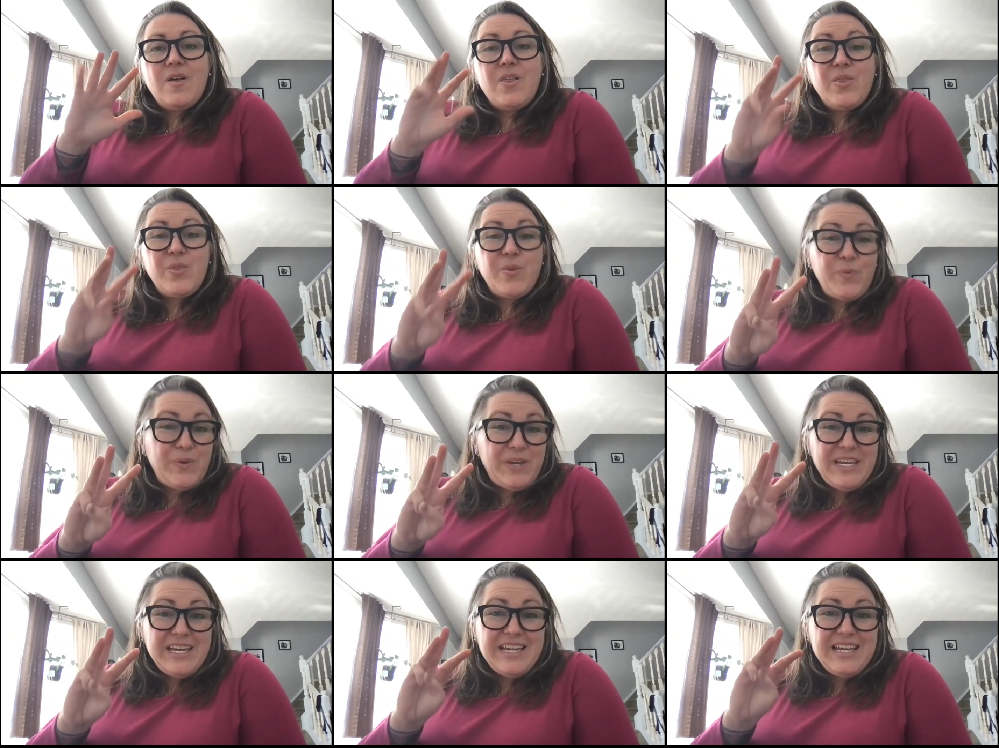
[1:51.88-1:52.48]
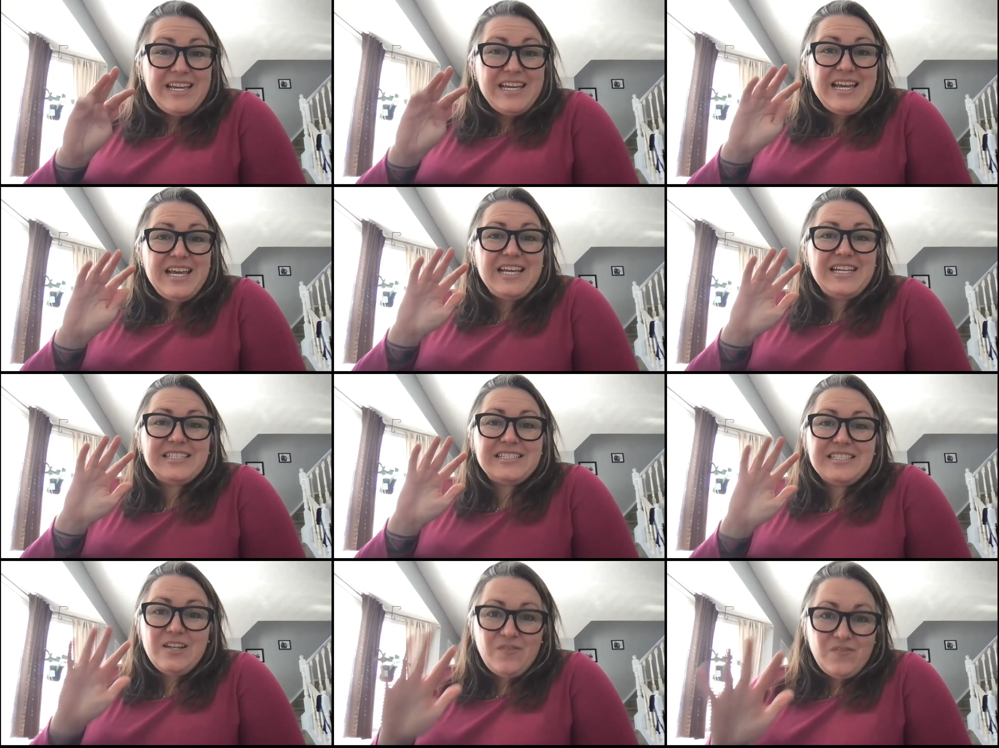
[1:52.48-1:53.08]
3
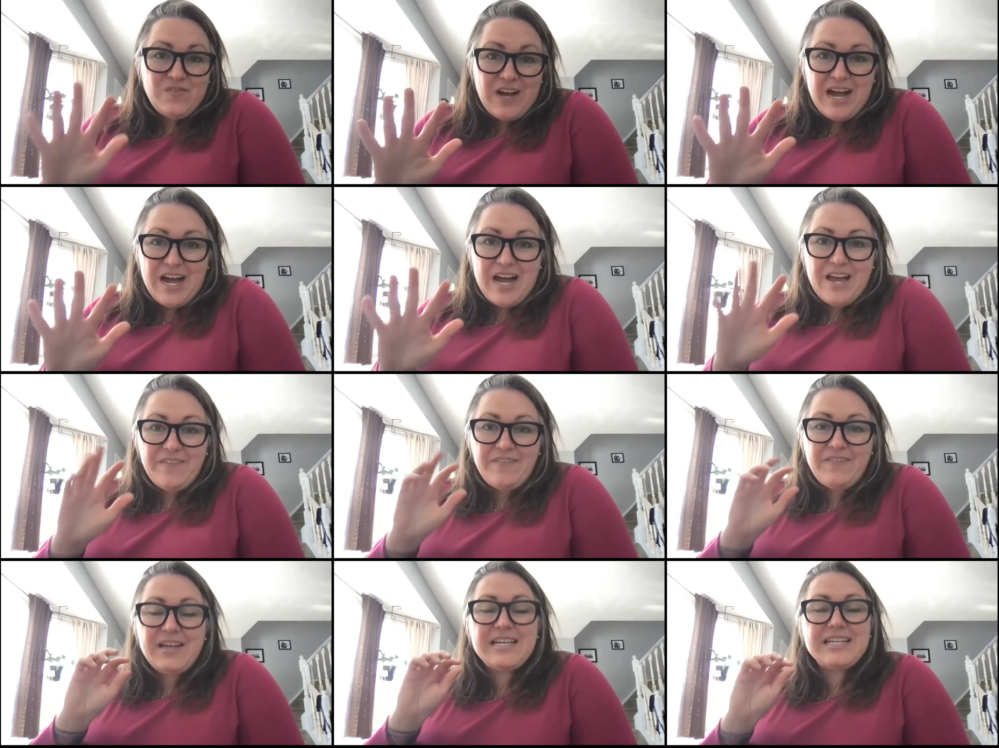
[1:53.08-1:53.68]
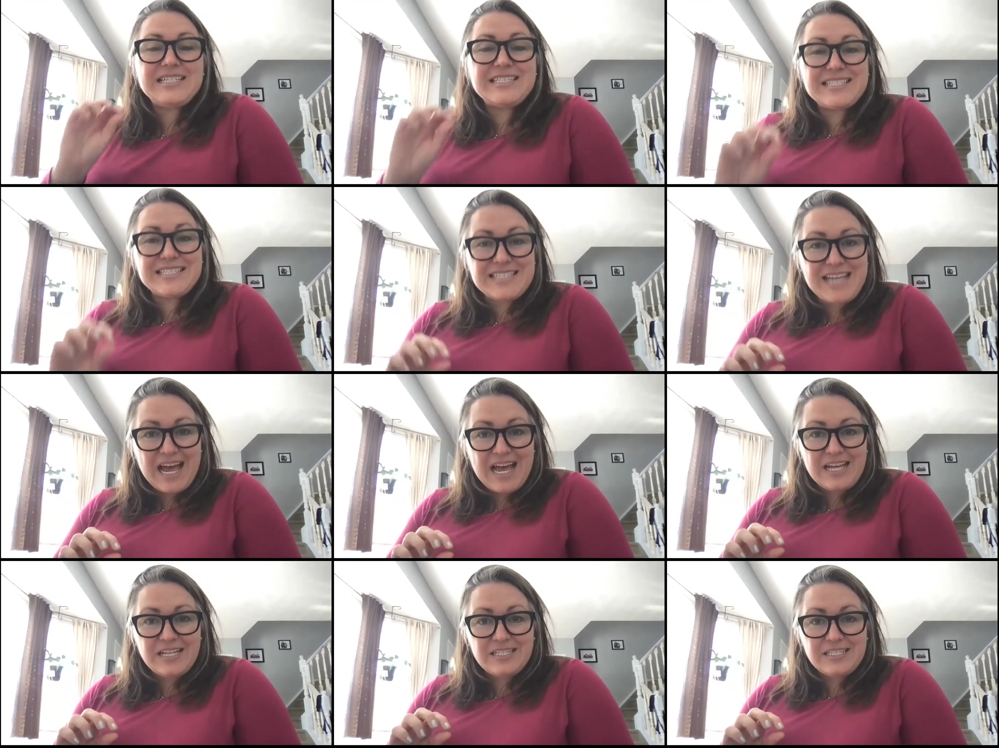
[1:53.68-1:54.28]
to 5
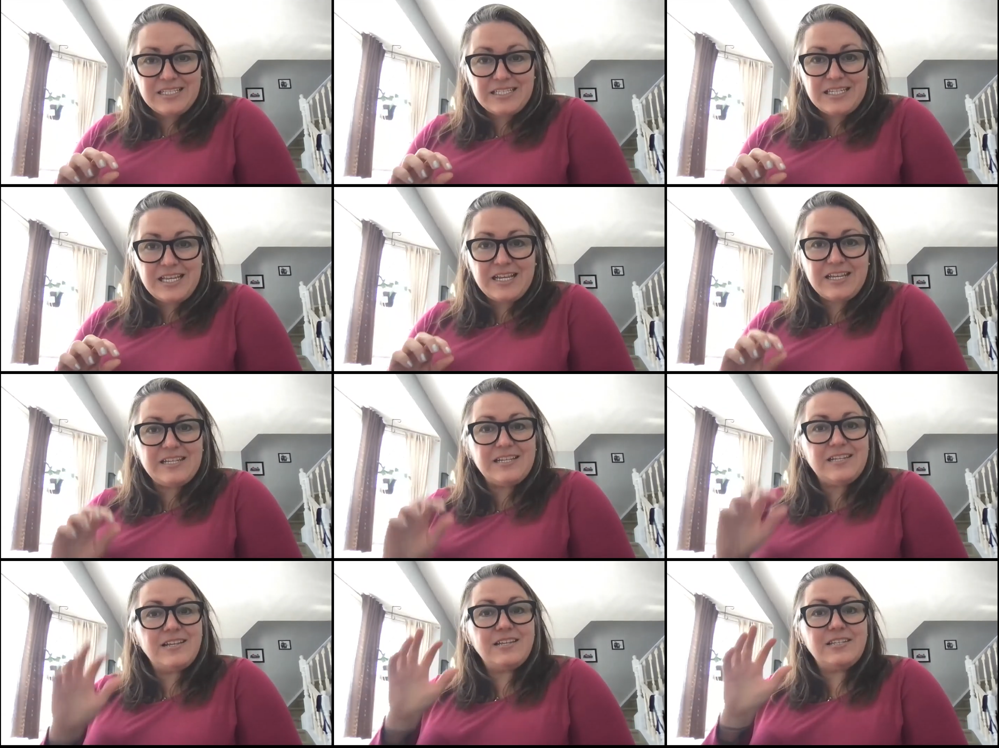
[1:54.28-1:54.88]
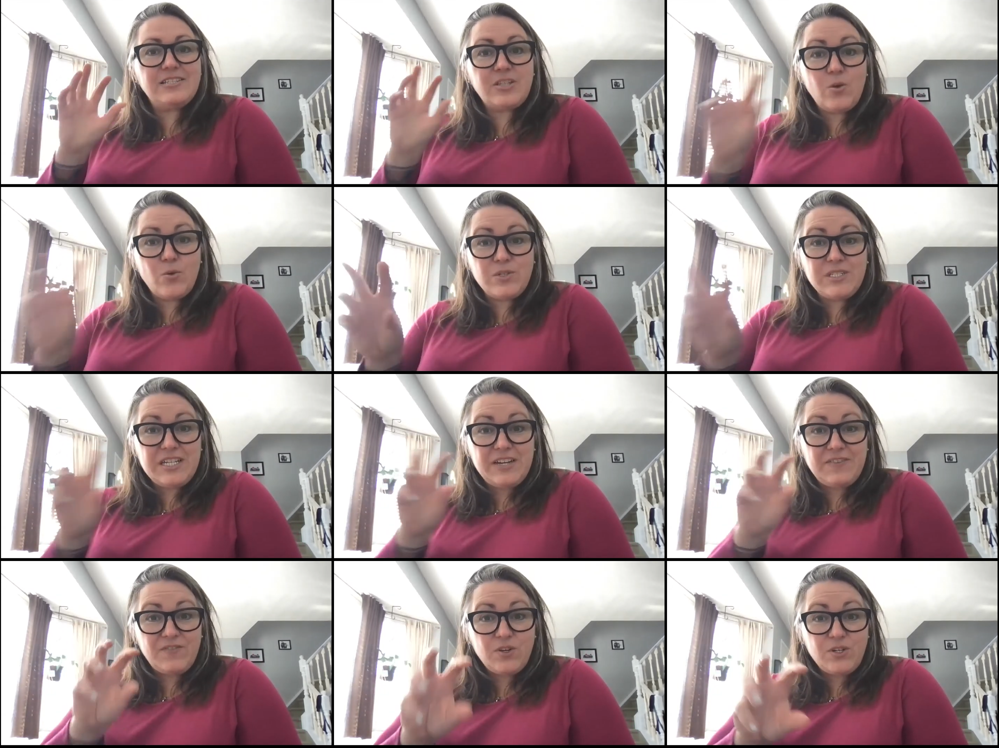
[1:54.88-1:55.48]
sets, so
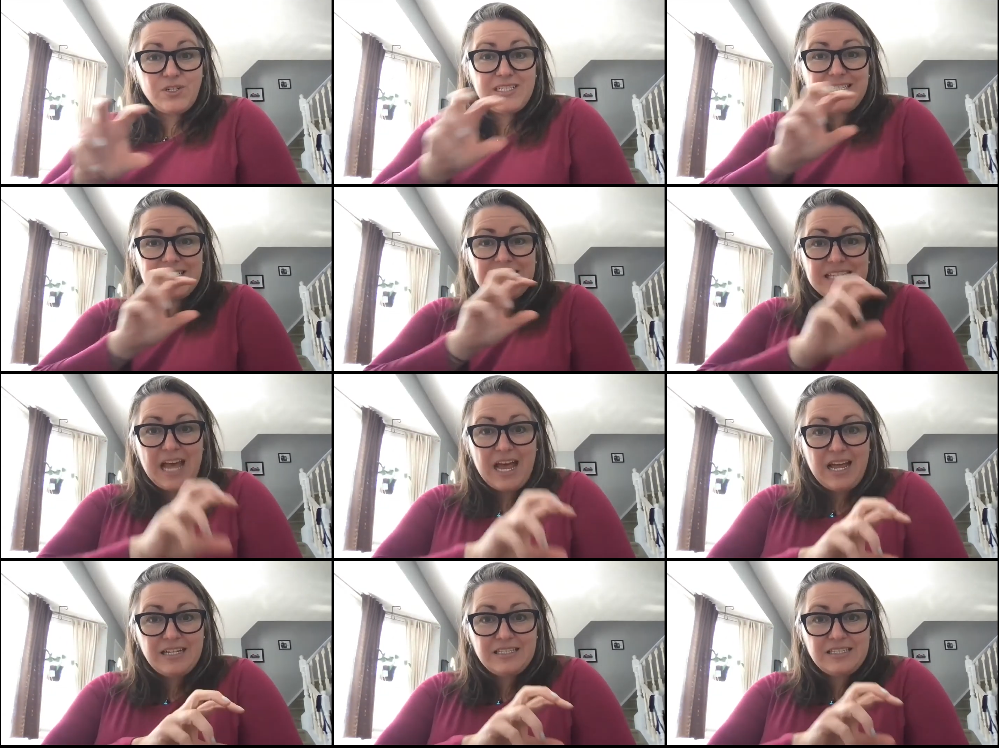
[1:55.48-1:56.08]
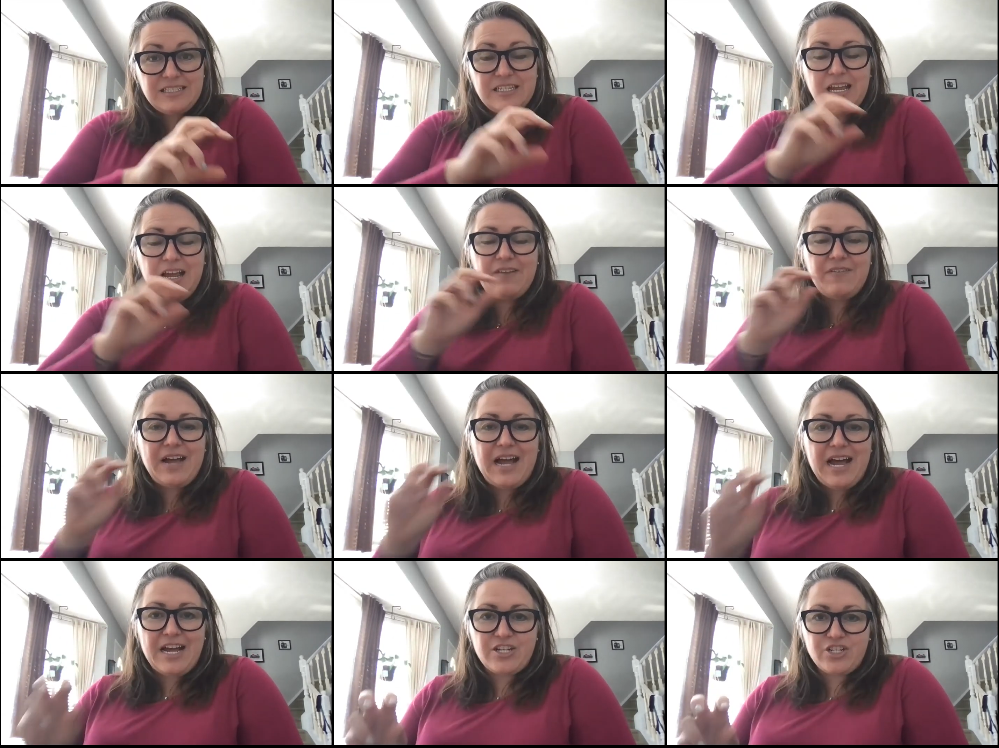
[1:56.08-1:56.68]
different sets of
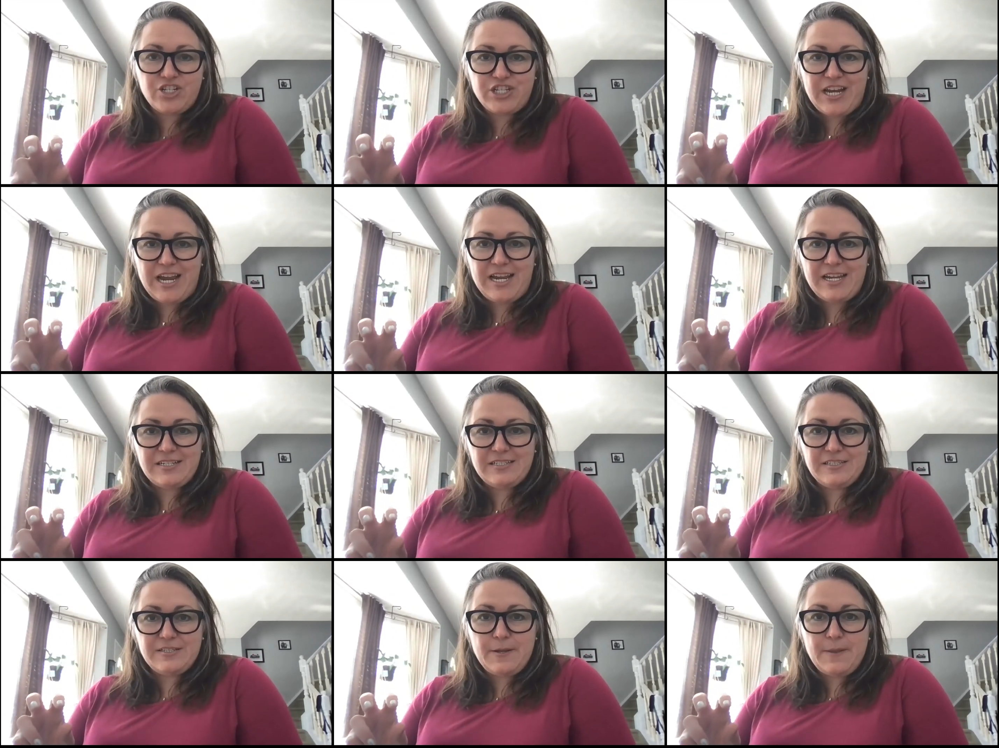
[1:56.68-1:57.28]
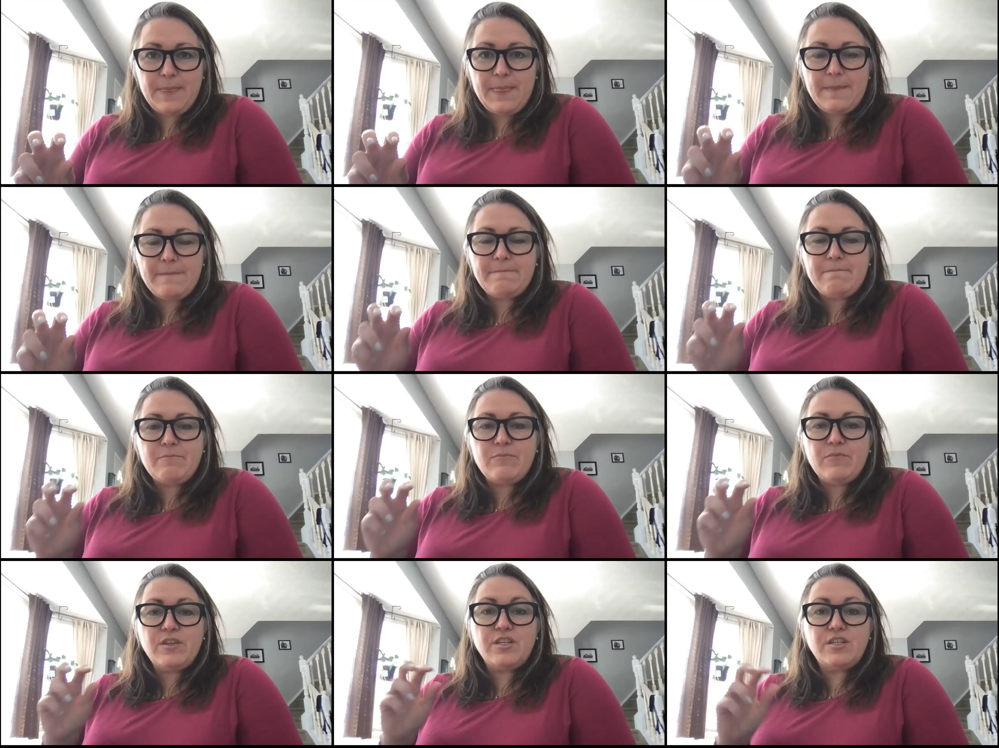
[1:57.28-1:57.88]
hashtags
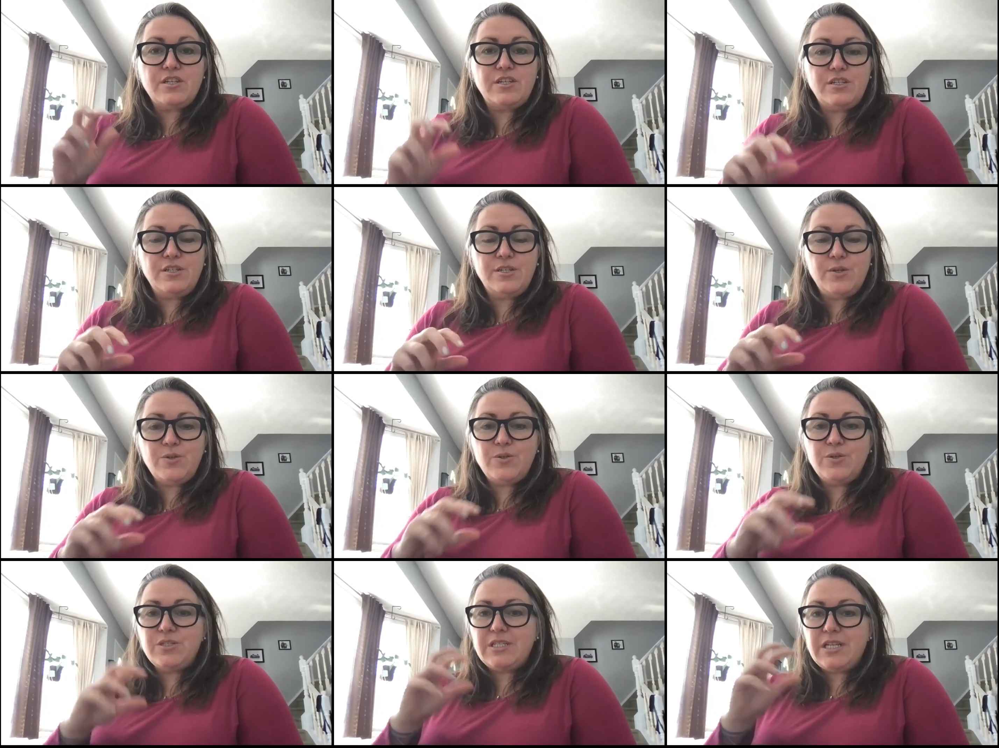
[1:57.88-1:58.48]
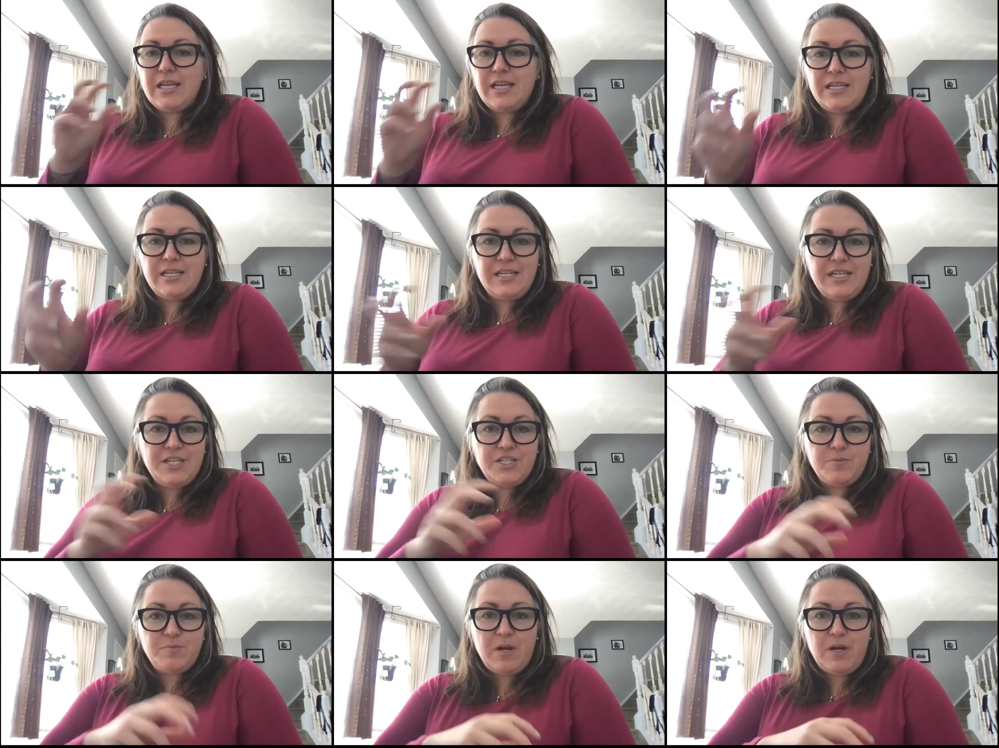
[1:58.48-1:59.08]
to use in
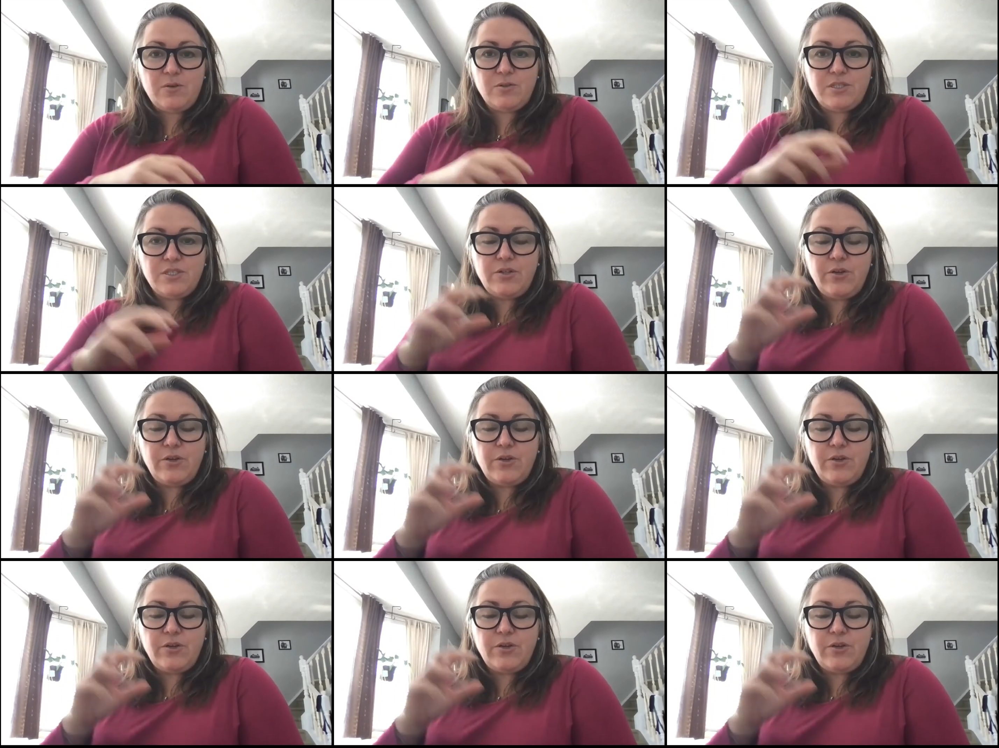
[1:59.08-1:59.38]
each post.